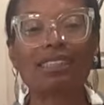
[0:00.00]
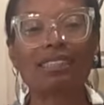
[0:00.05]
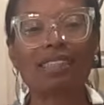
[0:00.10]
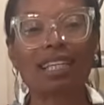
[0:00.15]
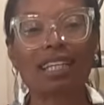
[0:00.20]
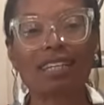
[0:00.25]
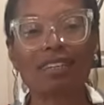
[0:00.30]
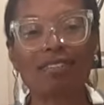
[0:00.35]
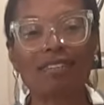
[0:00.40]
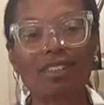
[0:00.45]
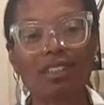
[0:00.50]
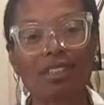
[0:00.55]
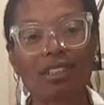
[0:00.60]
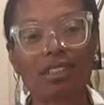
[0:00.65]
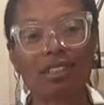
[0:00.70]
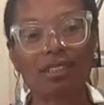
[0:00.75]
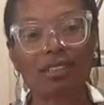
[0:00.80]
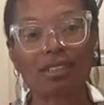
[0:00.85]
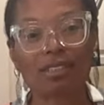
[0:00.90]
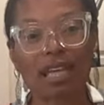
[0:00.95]
even
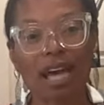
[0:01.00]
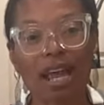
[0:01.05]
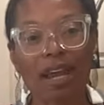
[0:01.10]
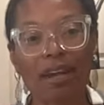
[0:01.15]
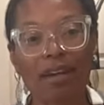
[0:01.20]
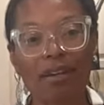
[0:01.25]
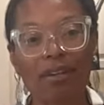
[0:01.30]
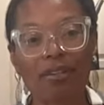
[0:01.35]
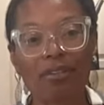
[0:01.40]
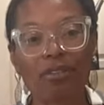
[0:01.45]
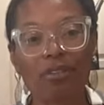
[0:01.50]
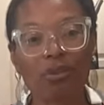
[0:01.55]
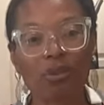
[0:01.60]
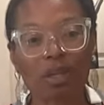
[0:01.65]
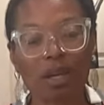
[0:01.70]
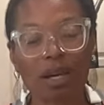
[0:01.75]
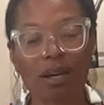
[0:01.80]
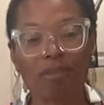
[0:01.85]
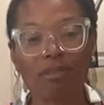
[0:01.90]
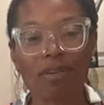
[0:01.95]
the desire to
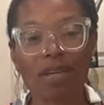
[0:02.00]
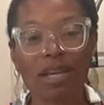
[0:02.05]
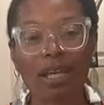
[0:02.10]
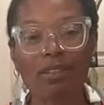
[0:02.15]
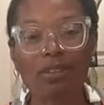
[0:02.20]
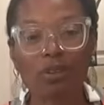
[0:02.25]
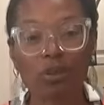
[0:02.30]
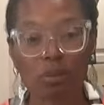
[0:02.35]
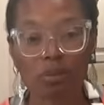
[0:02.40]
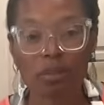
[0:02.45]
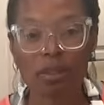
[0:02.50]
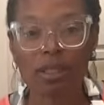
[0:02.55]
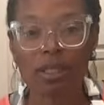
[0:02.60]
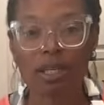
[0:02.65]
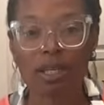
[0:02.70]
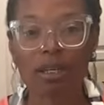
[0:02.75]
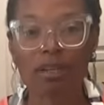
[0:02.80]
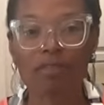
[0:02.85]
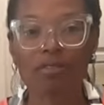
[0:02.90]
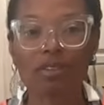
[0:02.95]
love and to be
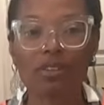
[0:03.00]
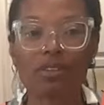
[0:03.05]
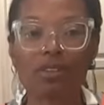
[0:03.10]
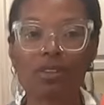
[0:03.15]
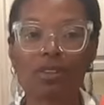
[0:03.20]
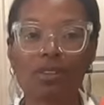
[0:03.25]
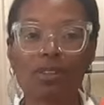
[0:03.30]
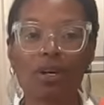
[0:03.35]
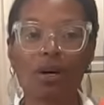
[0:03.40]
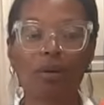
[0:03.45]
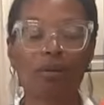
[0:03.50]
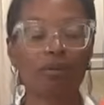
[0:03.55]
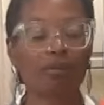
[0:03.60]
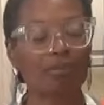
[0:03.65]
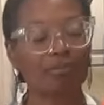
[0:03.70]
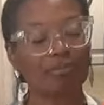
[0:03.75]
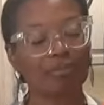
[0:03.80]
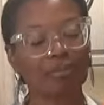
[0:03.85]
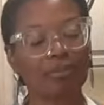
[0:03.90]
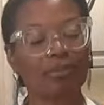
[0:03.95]
loved. So
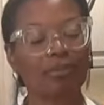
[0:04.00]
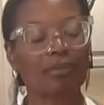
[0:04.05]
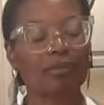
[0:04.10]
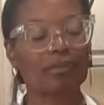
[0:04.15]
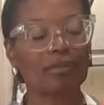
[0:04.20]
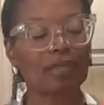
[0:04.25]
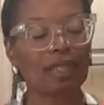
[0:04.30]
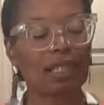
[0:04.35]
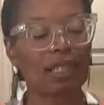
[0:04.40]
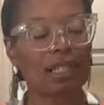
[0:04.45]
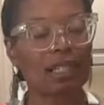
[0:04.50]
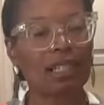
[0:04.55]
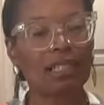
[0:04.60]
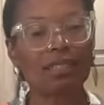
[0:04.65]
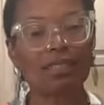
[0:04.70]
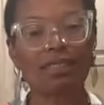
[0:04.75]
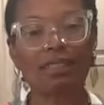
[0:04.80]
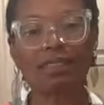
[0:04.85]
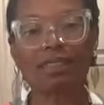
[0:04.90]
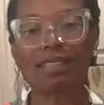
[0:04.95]

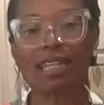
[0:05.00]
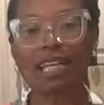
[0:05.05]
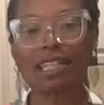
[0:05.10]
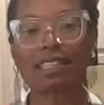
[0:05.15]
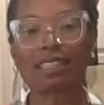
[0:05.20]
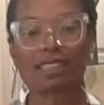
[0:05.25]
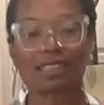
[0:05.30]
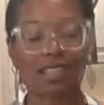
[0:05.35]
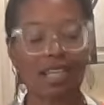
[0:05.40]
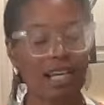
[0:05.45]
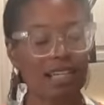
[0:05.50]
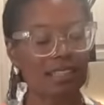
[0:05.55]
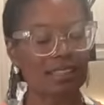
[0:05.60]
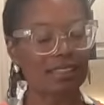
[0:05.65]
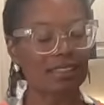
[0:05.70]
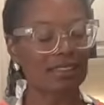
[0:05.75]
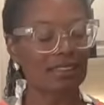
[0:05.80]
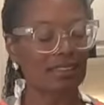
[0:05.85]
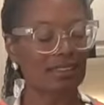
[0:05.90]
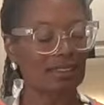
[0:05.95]
it just takes
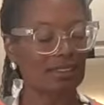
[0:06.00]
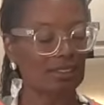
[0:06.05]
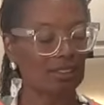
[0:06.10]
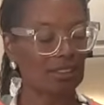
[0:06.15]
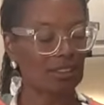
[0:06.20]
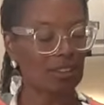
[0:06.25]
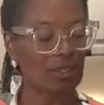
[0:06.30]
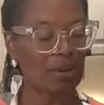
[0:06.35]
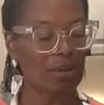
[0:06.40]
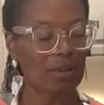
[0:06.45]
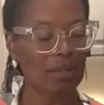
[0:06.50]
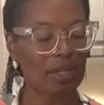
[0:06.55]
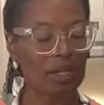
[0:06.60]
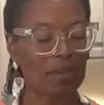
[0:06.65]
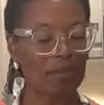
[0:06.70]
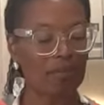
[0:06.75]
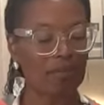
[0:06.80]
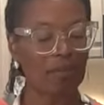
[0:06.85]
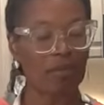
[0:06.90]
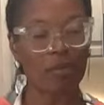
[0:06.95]
us showing
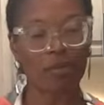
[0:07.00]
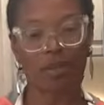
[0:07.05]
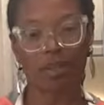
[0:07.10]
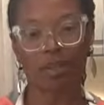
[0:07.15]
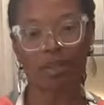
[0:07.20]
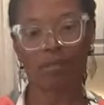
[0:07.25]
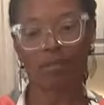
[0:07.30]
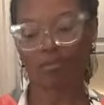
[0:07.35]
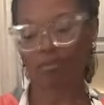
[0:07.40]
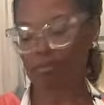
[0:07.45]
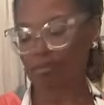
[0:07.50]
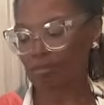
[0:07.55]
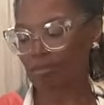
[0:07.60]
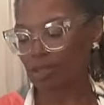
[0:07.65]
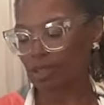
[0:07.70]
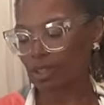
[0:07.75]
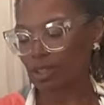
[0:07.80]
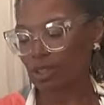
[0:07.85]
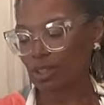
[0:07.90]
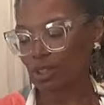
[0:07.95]
up for them,
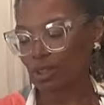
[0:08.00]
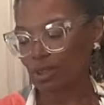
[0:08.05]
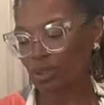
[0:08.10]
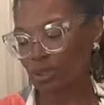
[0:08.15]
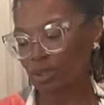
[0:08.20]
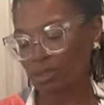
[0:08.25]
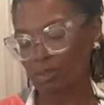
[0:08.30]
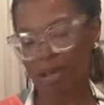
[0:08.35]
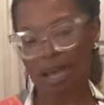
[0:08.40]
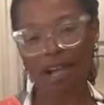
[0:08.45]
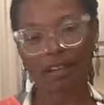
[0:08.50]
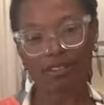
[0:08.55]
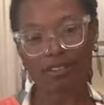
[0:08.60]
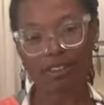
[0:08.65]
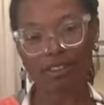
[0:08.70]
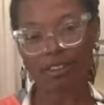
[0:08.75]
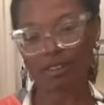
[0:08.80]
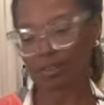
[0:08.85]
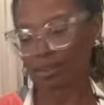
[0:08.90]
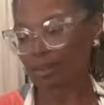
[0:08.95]
showing them how
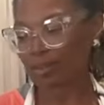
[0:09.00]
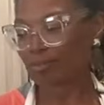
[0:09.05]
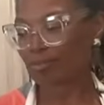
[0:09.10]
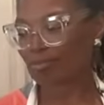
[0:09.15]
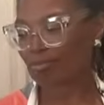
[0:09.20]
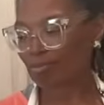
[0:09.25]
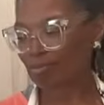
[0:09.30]
to love.